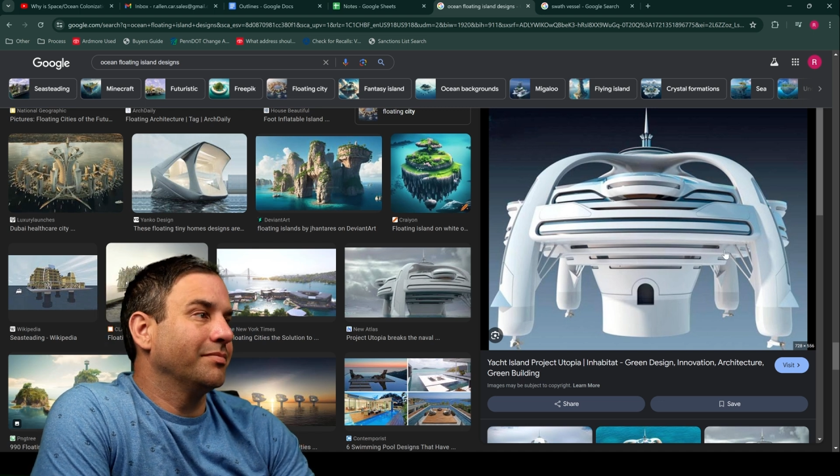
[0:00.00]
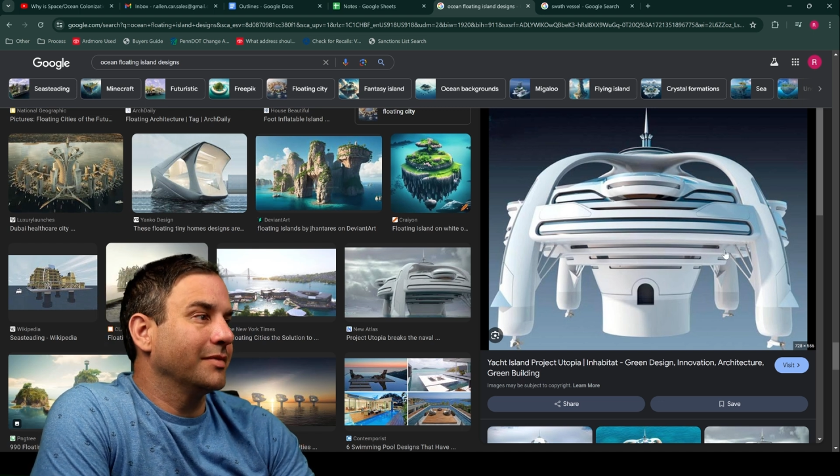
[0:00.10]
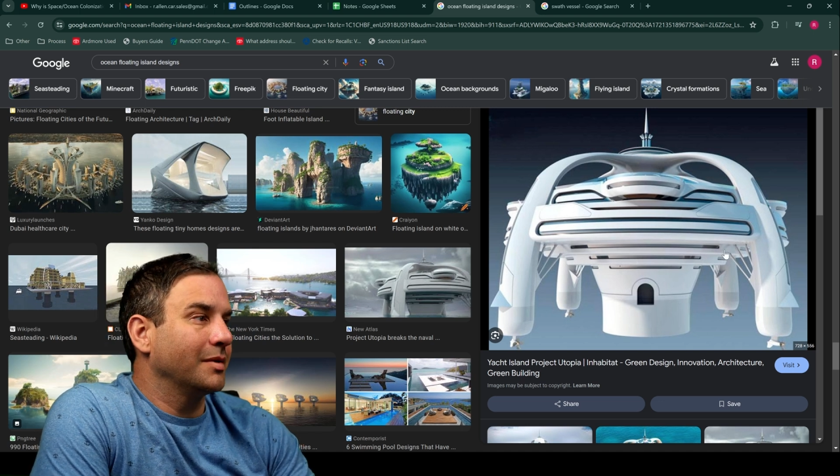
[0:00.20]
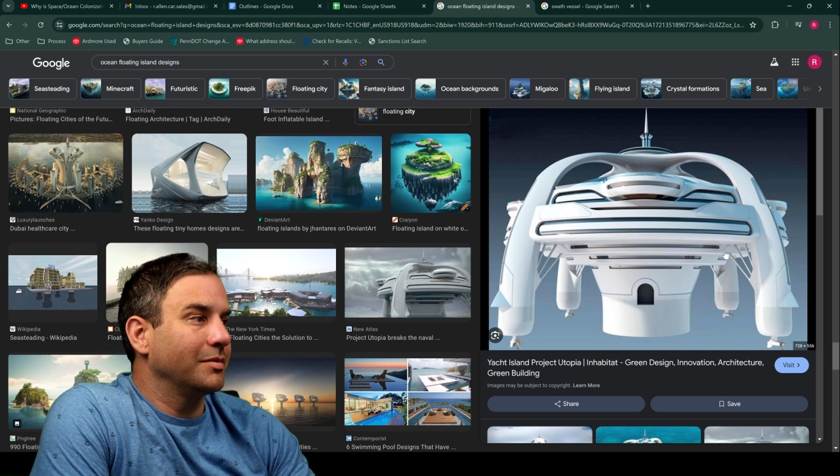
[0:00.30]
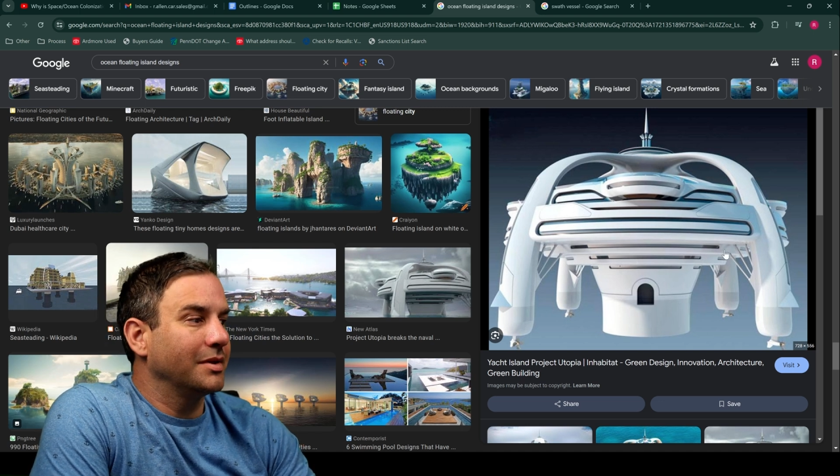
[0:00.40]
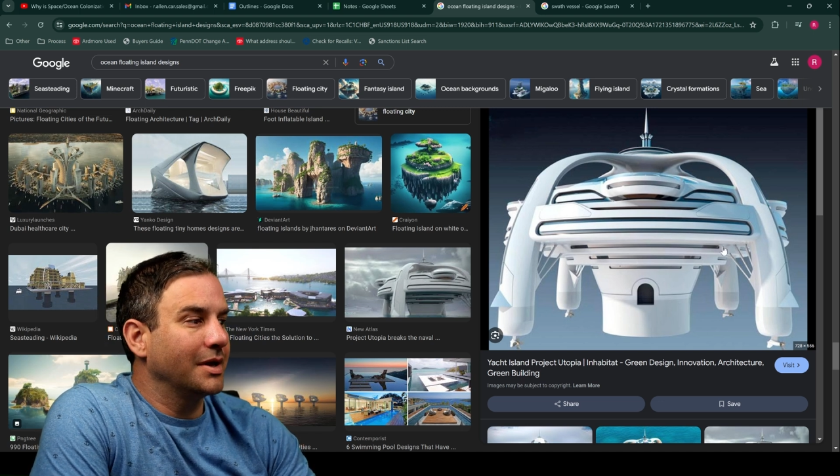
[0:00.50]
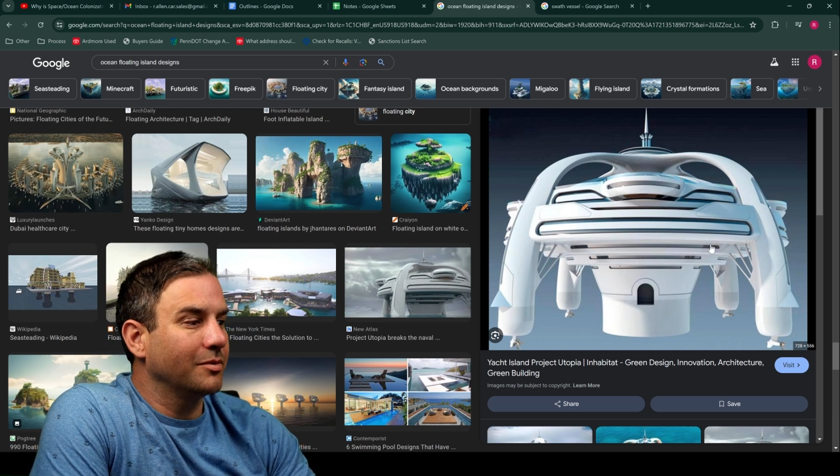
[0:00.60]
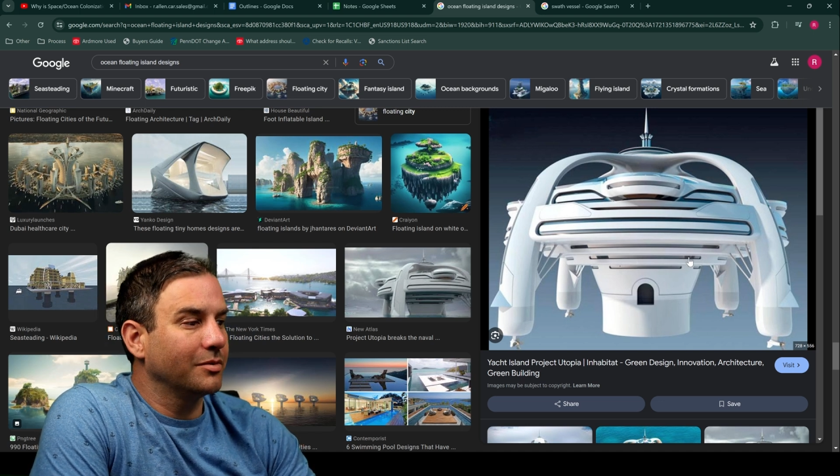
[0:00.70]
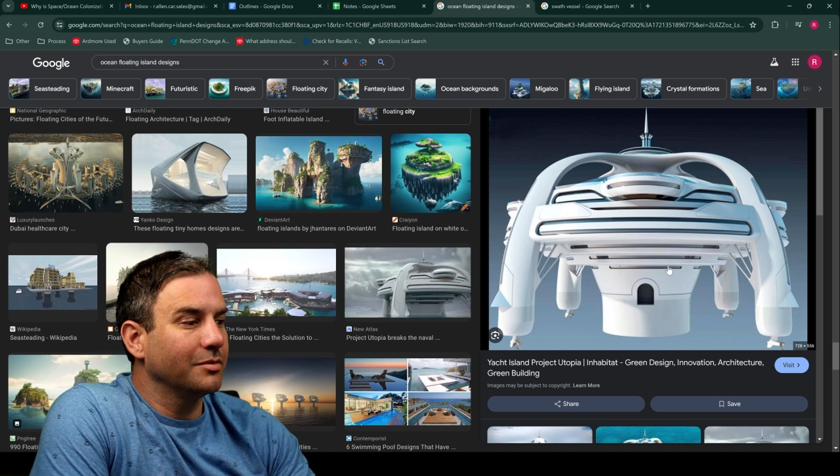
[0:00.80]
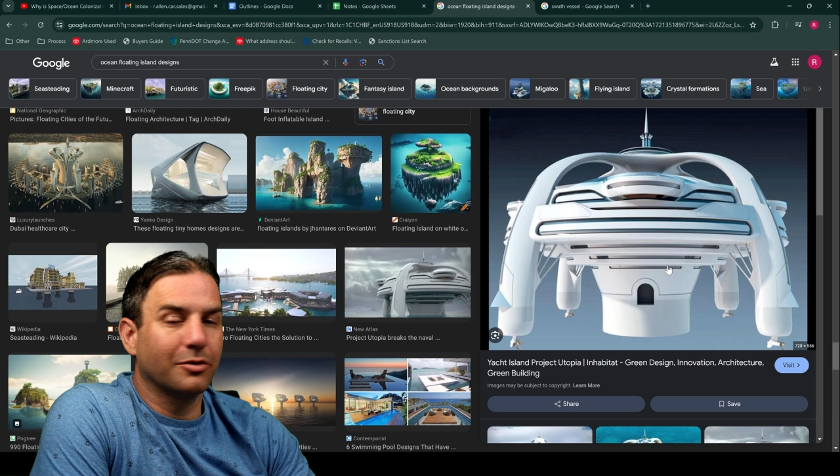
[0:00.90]
I mean, that
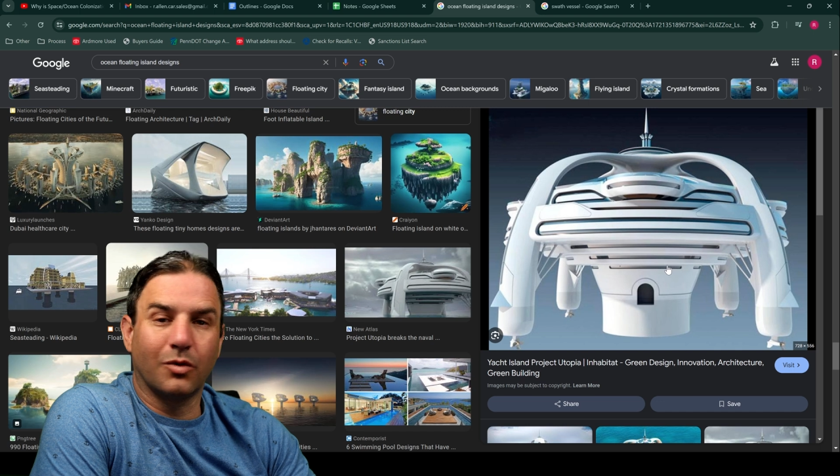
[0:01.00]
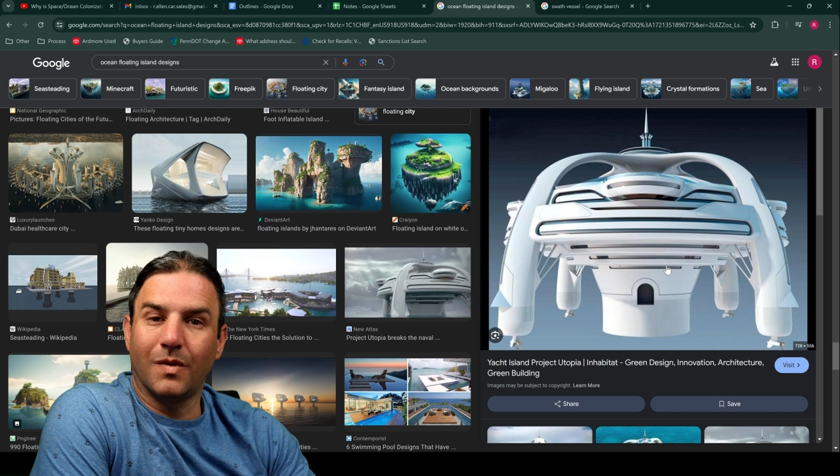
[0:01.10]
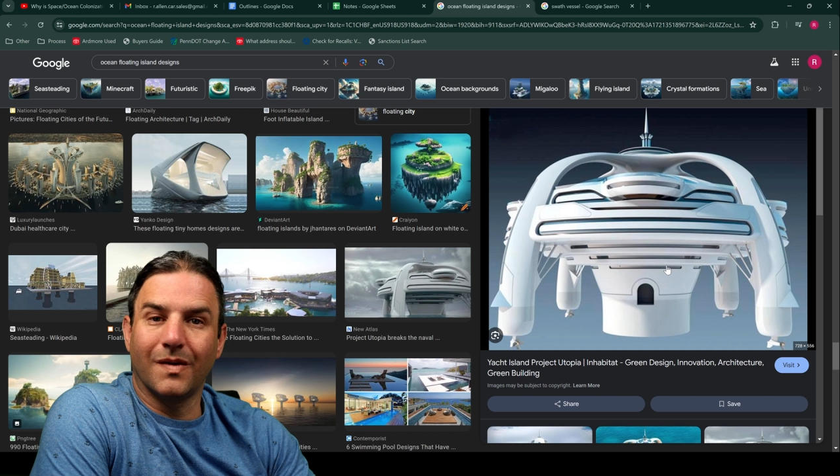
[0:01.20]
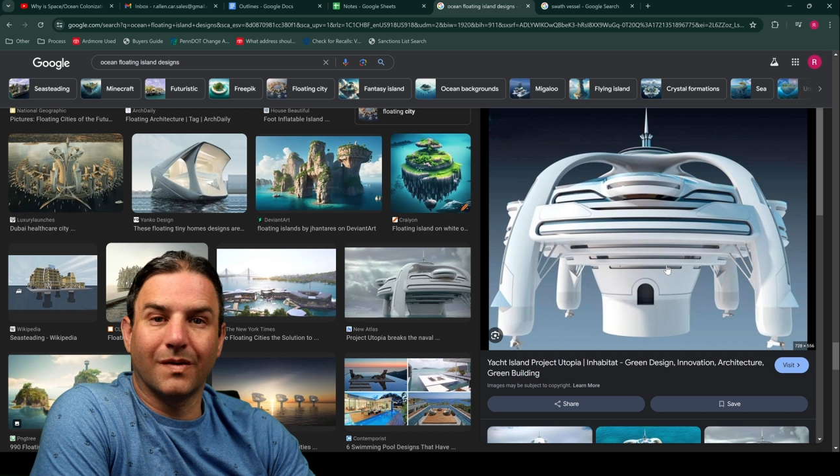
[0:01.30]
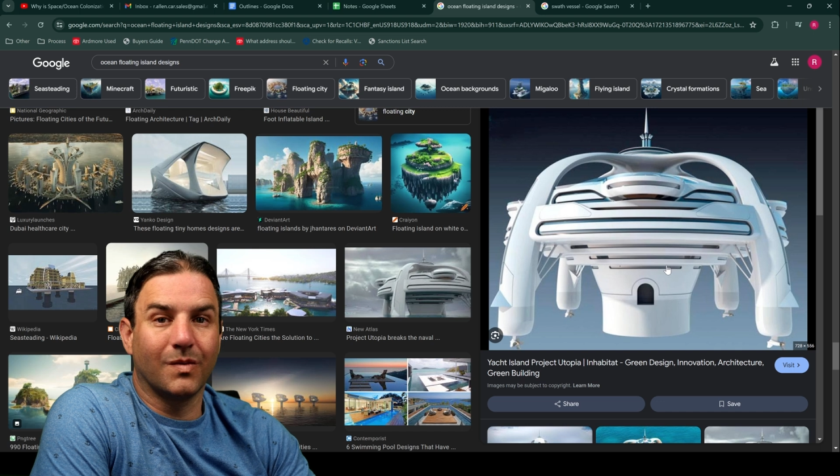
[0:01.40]
would require